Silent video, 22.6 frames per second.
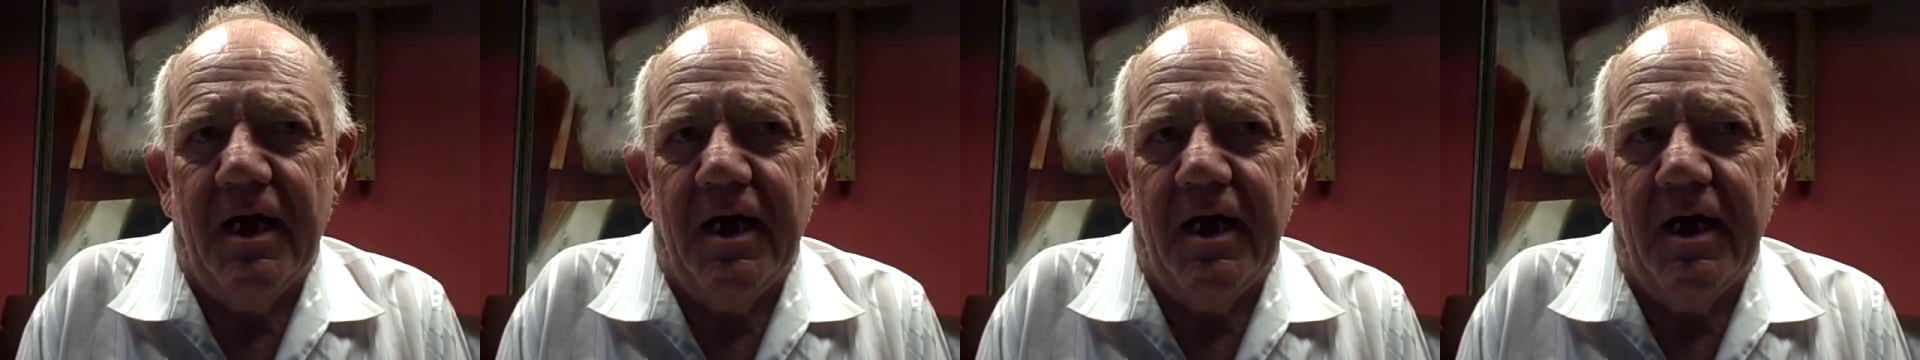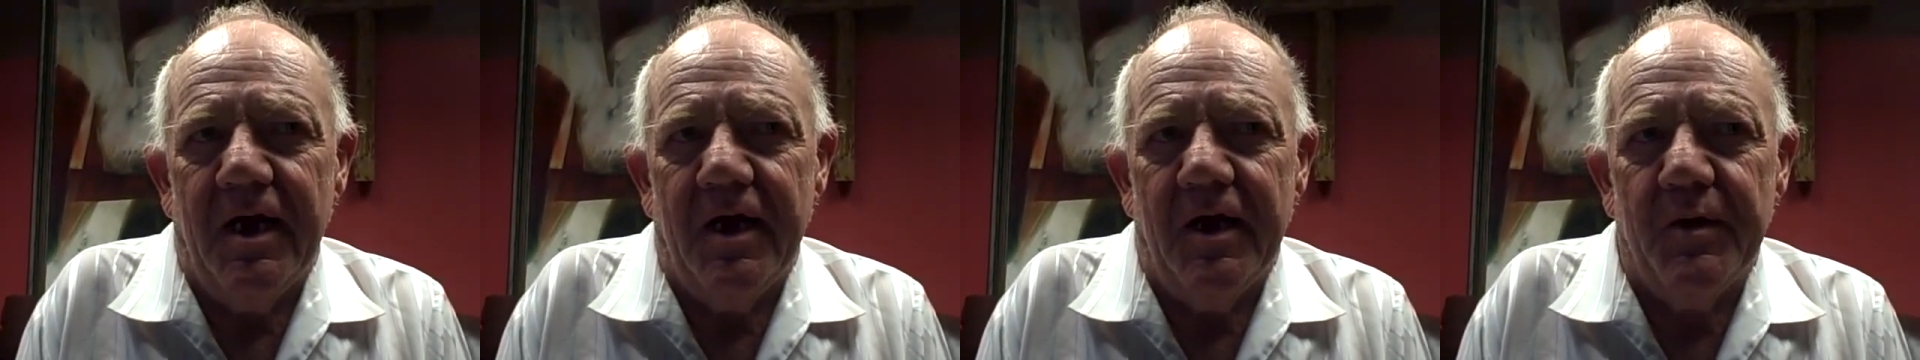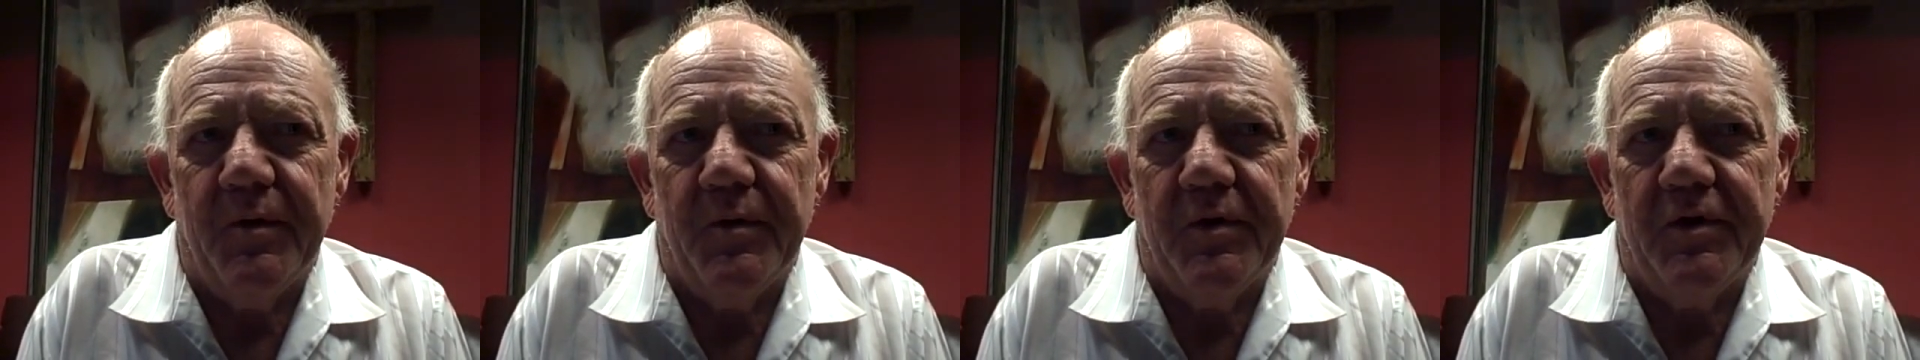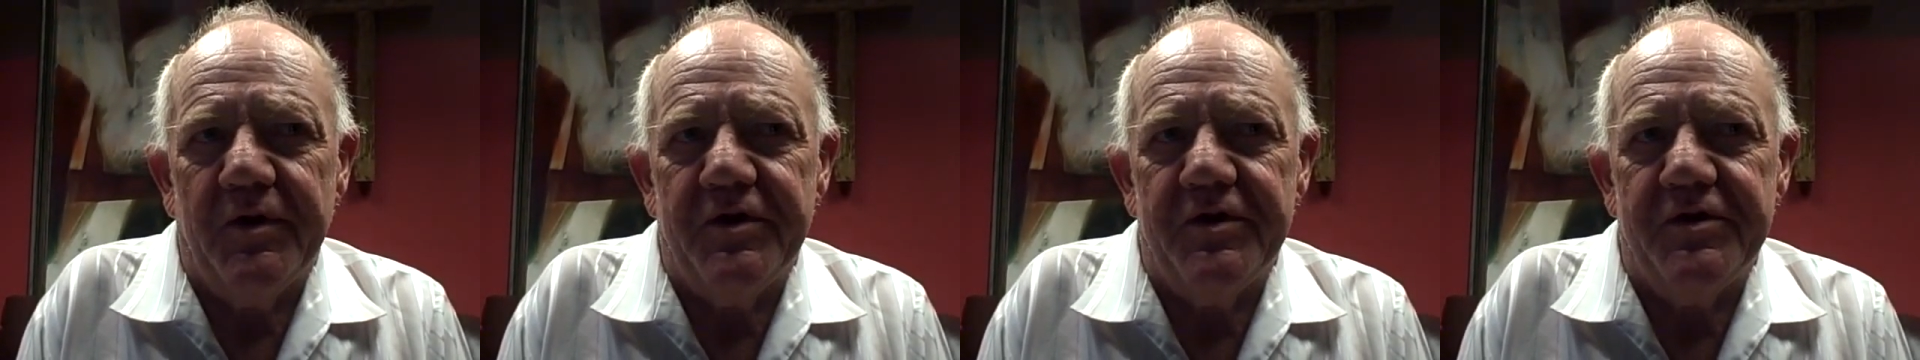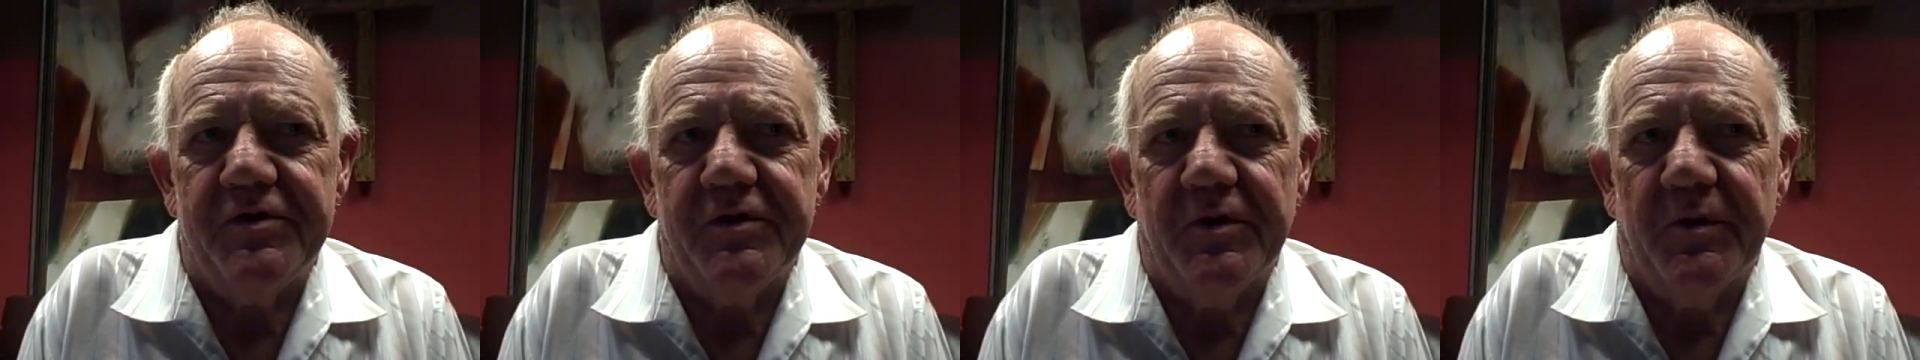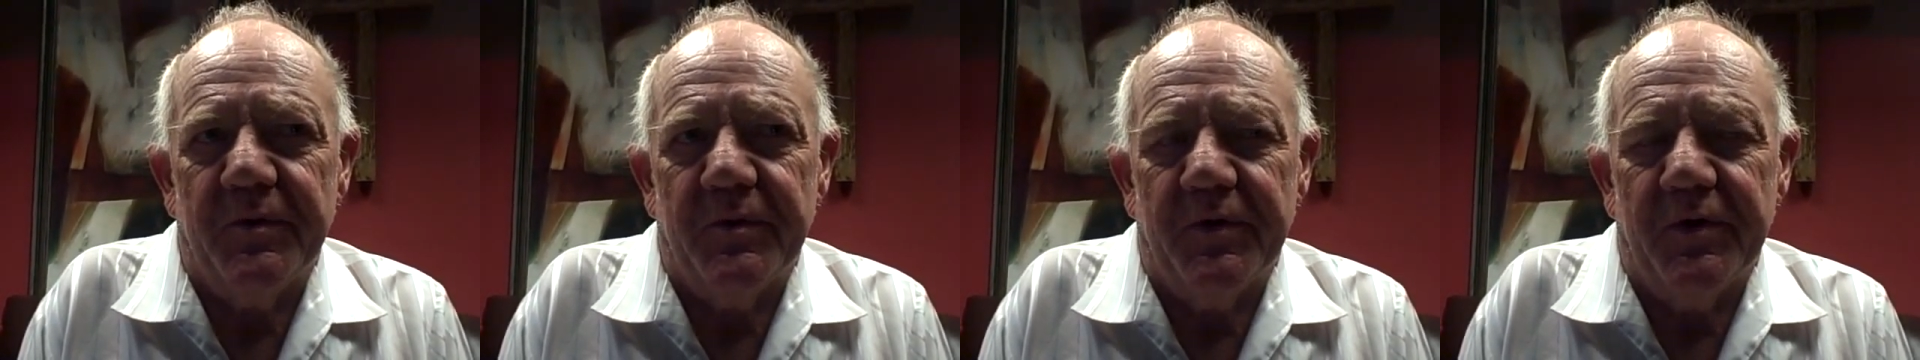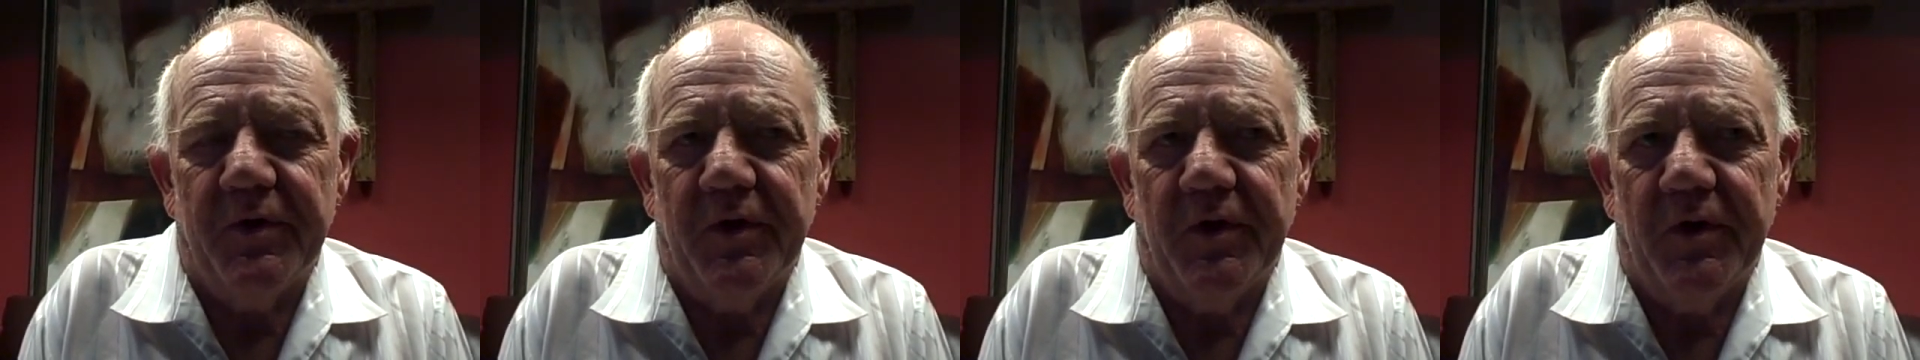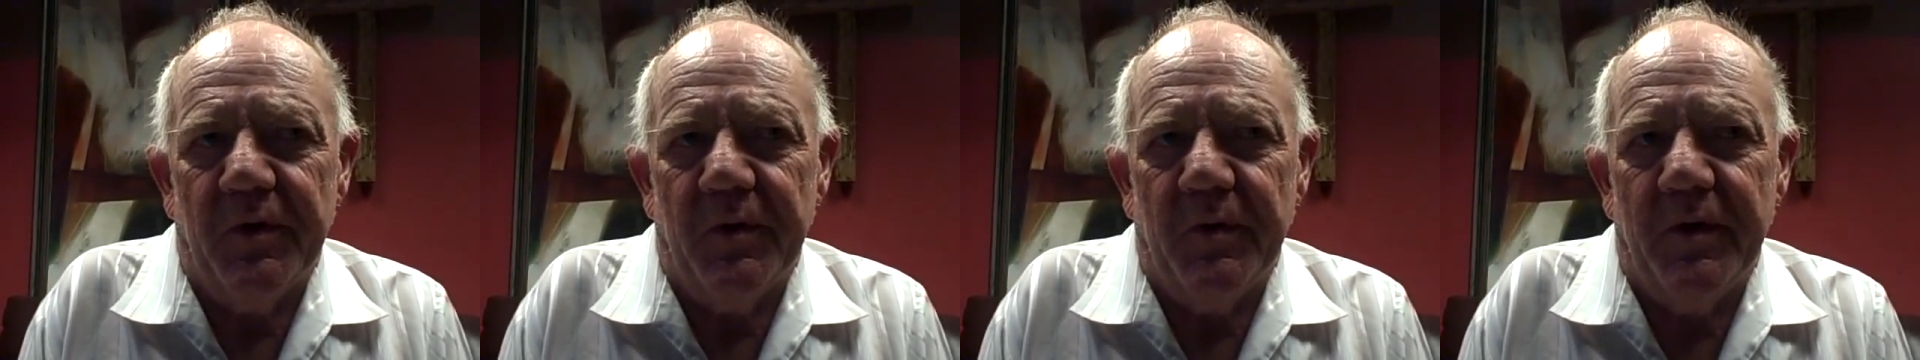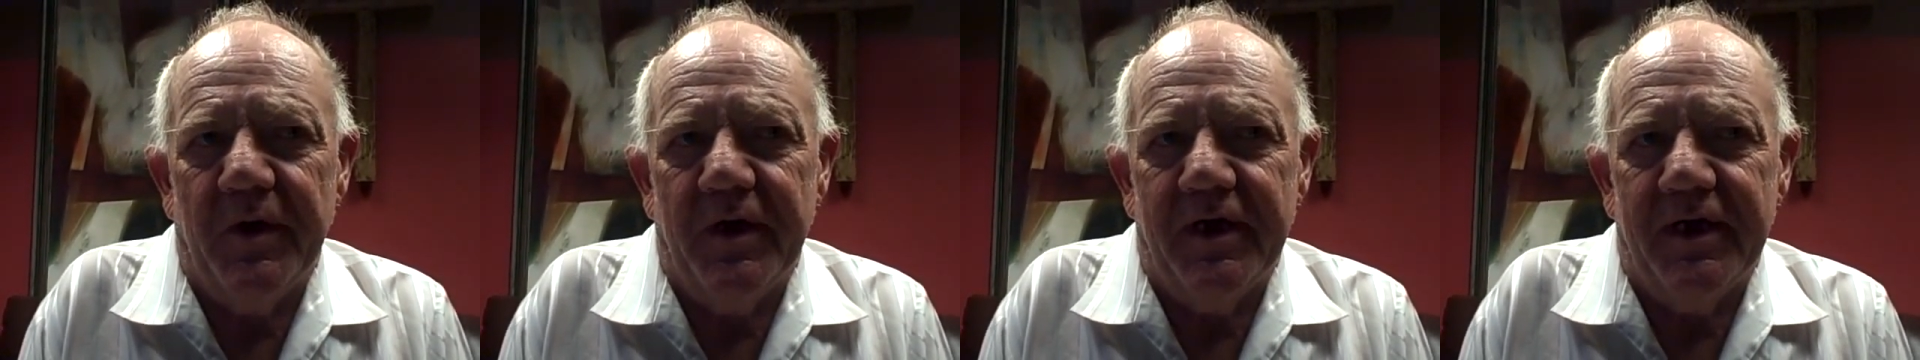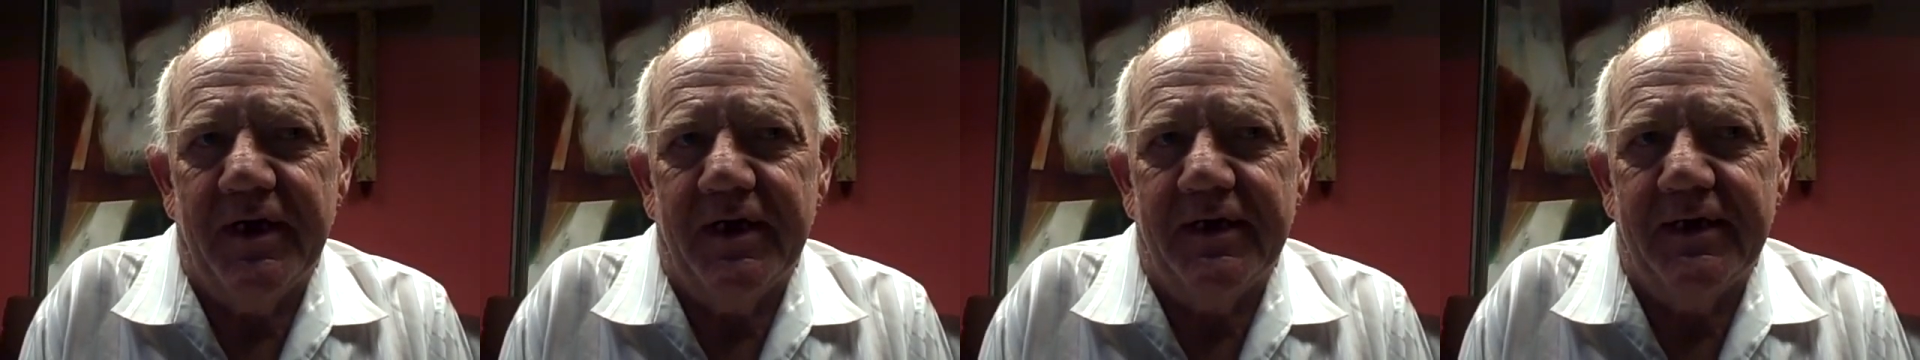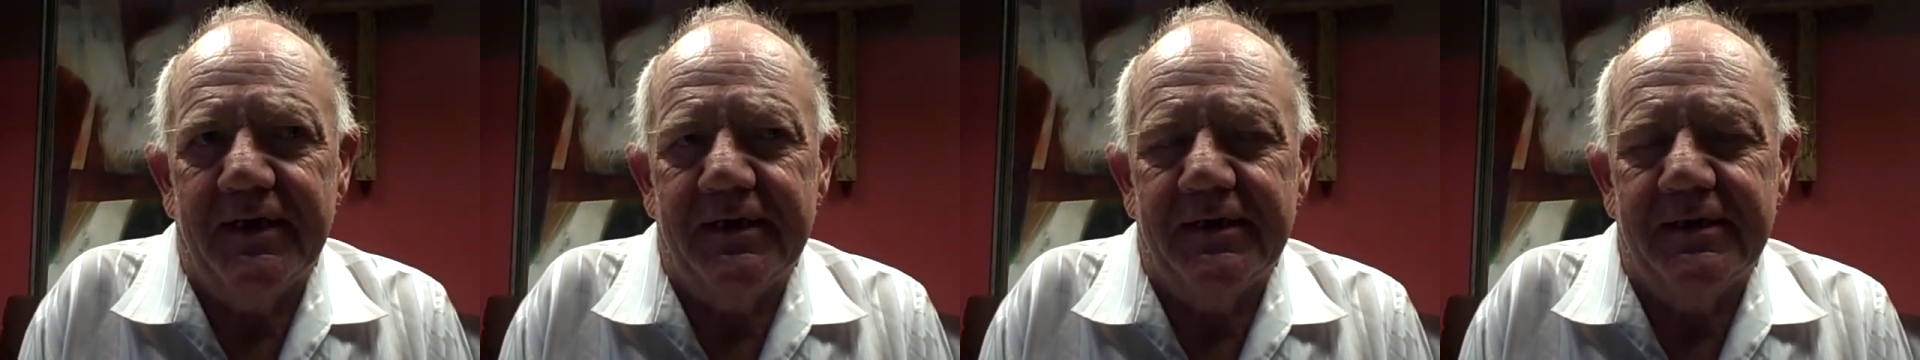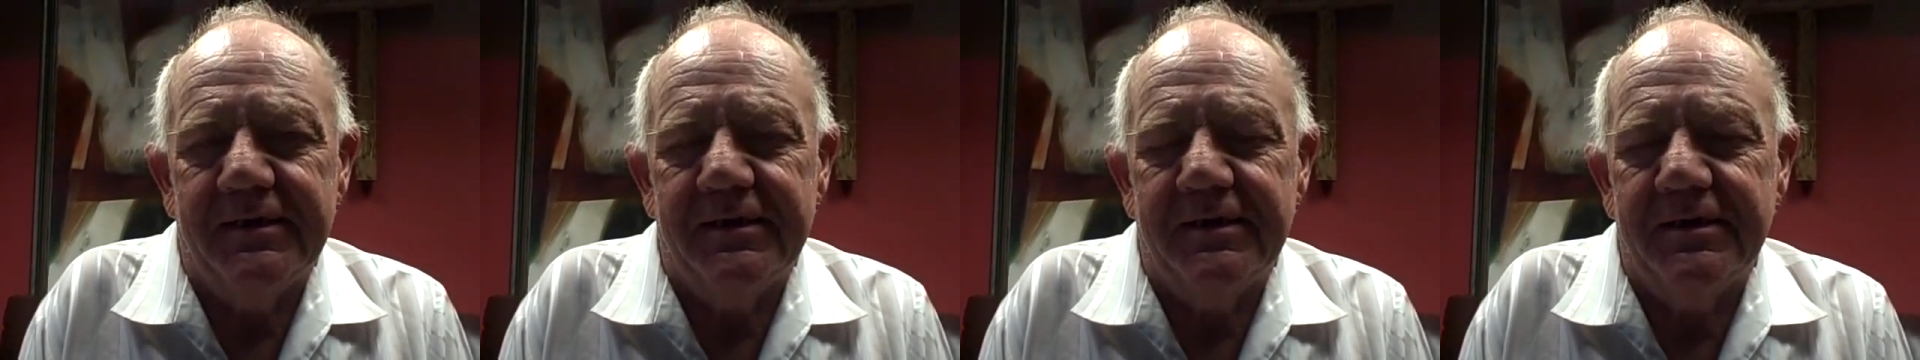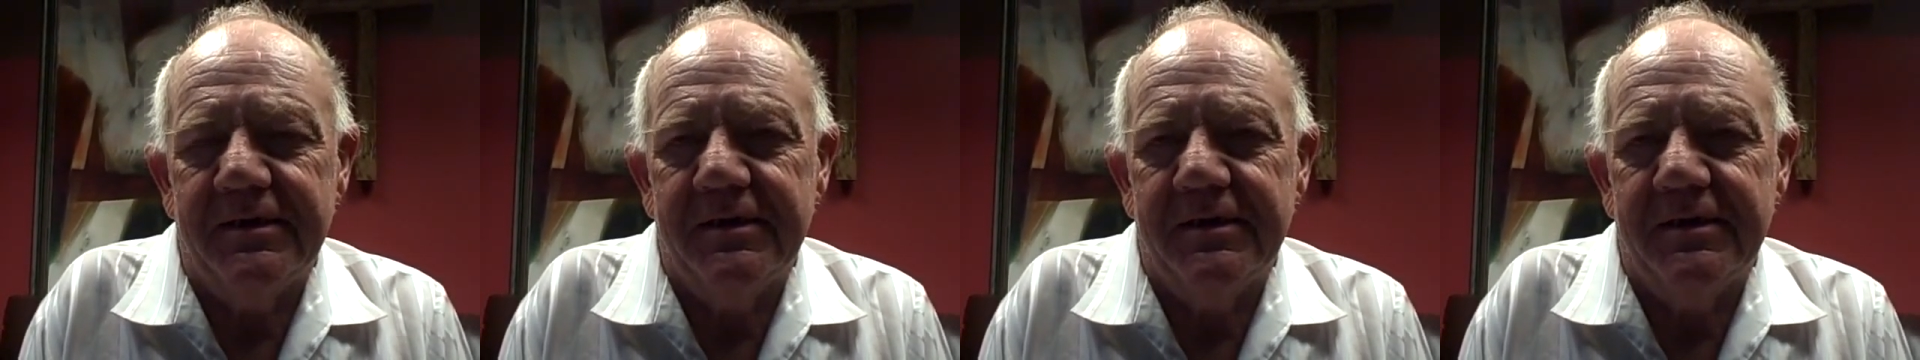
I really don't know. I